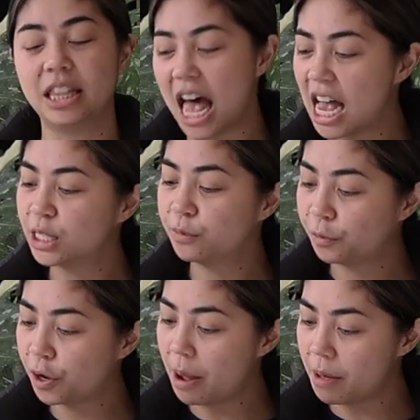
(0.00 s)
lasts
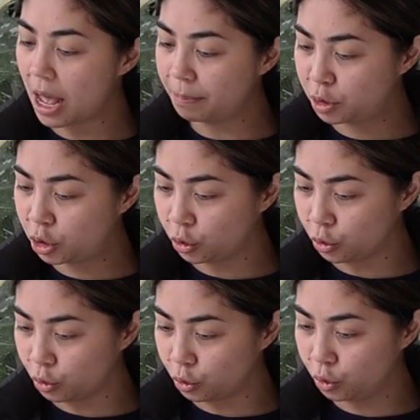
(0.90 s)
for up
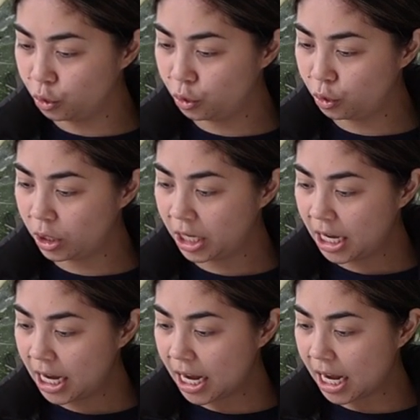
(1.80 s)
to,
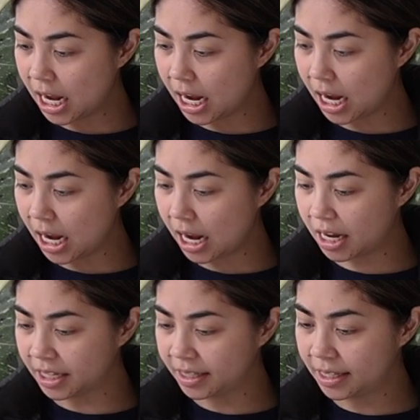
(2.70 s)

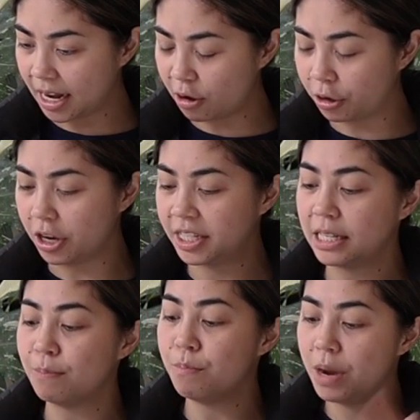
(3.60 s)
it
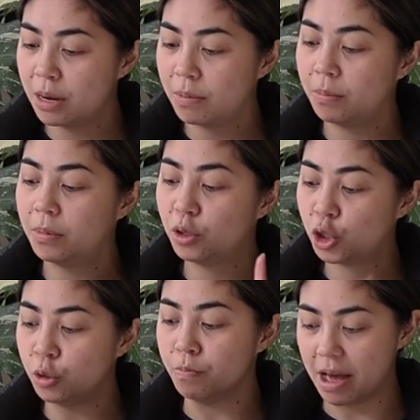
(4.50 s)
says minimum
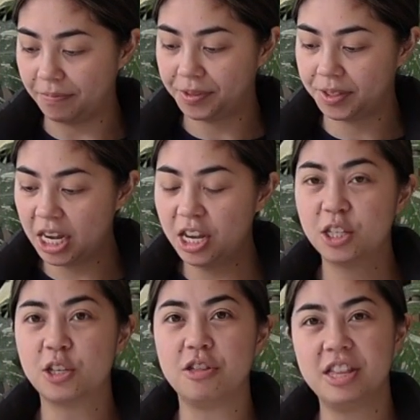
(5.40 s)
2 months.
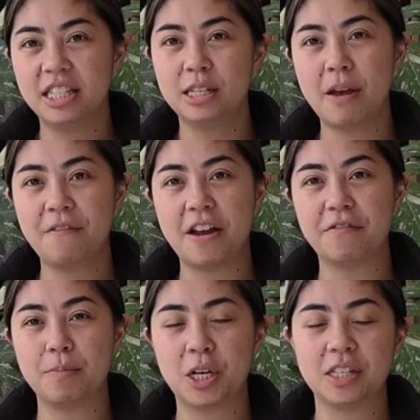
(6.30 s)
So this is my
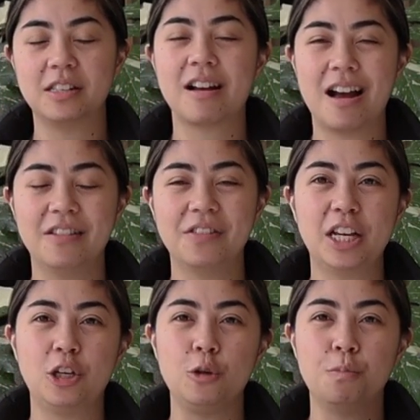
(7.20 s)
favorite because it's kind of
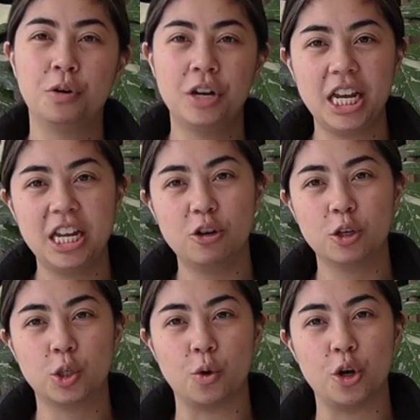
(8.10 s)
like you put it in
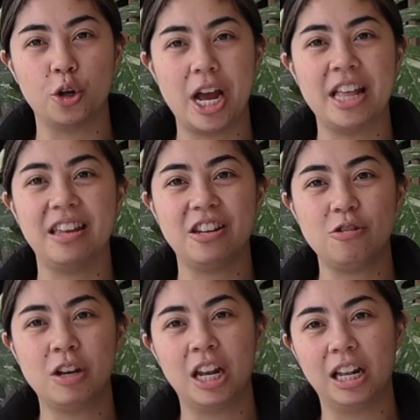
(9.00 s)
your soil and then
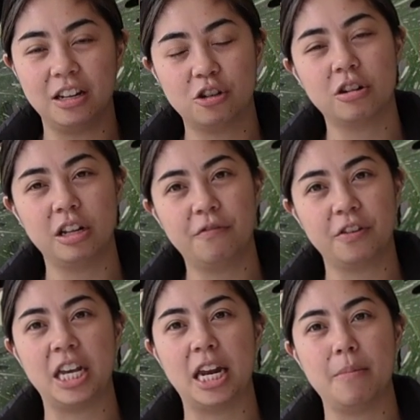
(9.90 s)
you can literally
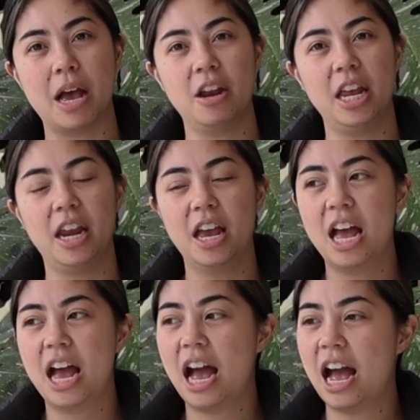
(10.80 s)
forget about it.
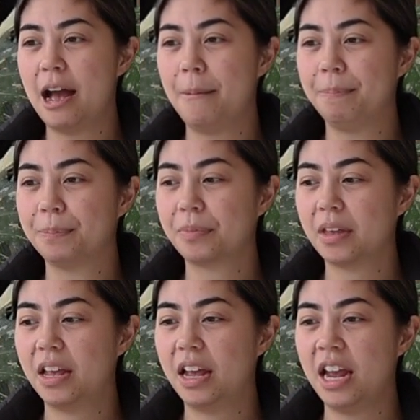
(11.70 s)

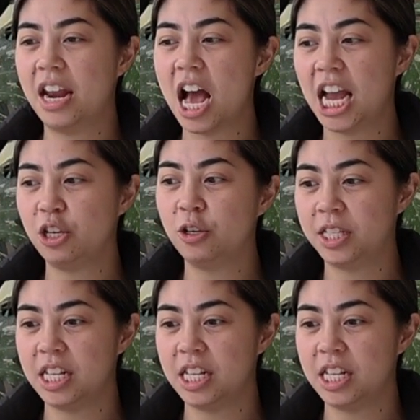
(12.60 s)
And I use